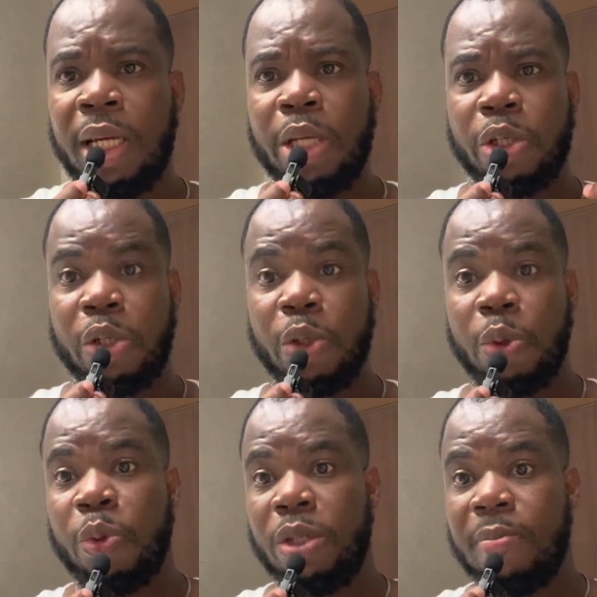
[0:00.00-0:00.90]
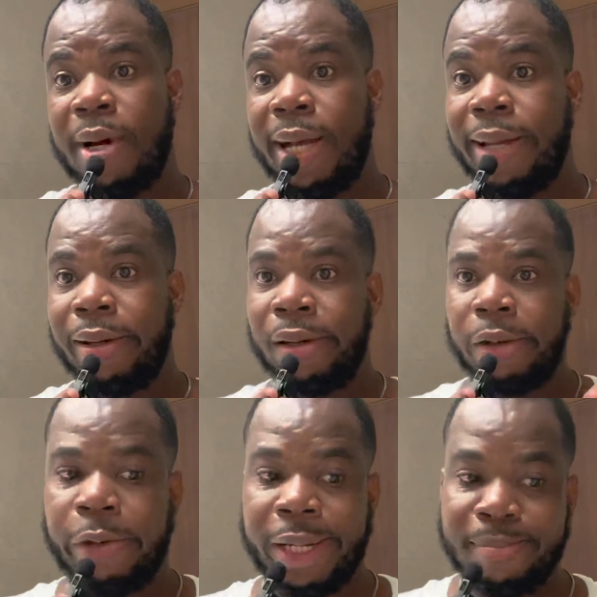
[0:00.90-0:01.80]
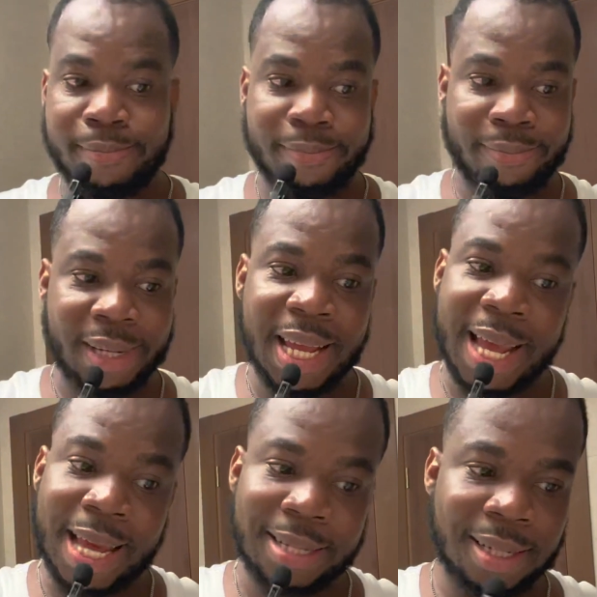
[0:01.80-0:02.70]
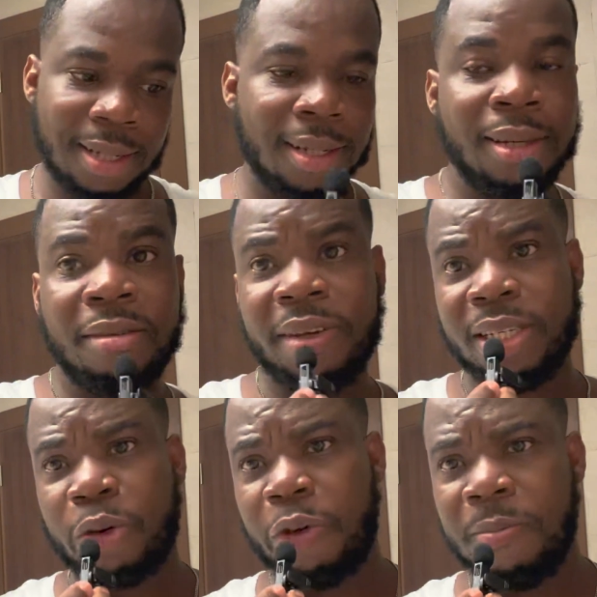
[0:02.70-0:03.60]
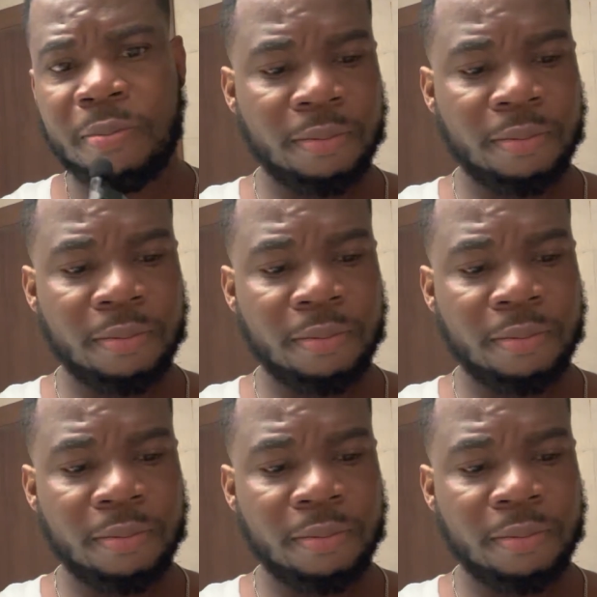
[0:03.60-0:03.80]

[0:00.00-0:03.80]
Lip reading: is to use my cream. Yes, face cream.